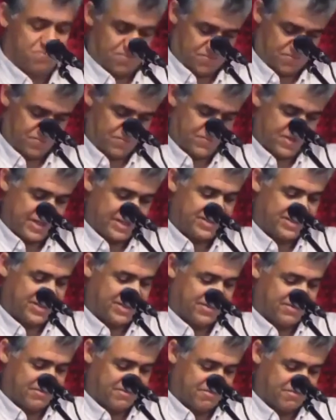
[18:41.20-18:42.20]
Just uh,
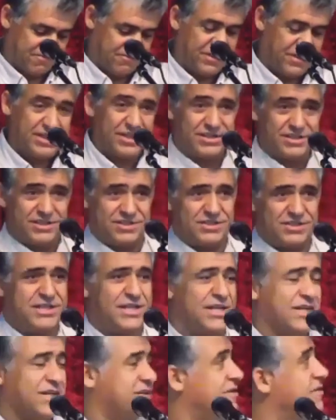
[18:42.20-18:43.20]
Farid is here.
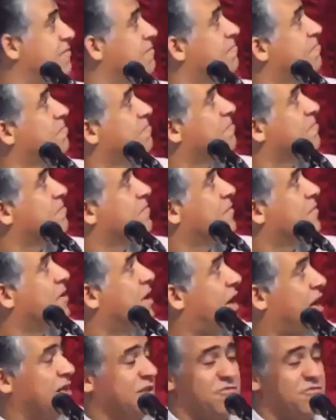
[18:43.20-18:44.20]

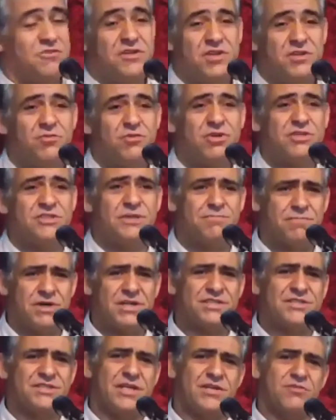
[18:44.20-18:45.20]
And Farid was a
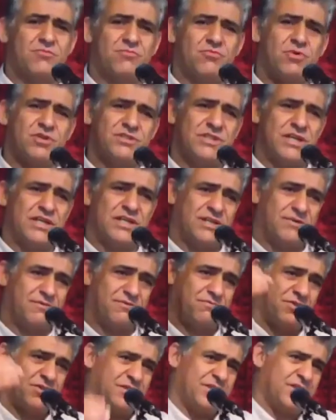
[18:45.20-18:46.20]
person, was at the,
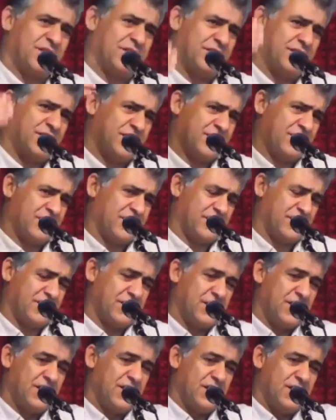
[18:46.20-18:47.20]
the, the, the,
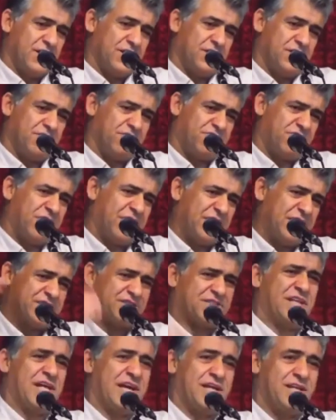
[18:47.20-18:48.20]
the first
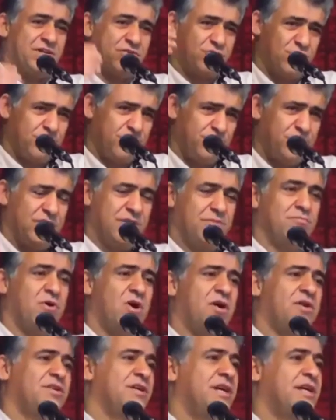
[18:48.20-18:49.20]
line to be
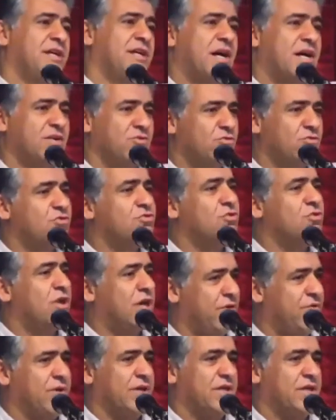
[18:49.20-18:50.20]
martyr and go to heaven.
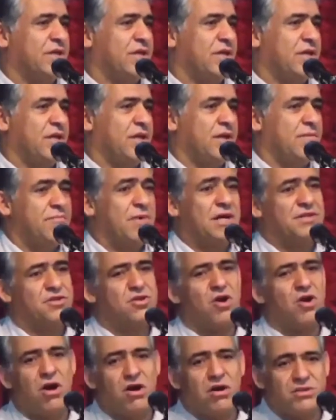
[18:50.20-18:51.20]
But
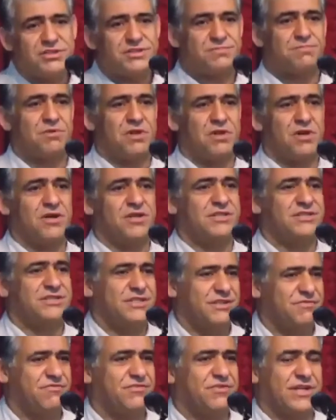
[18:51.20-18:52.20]
God's plan is
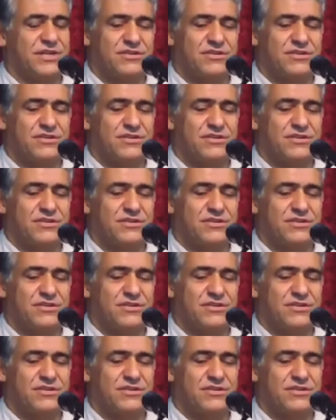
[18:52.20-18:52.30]
different.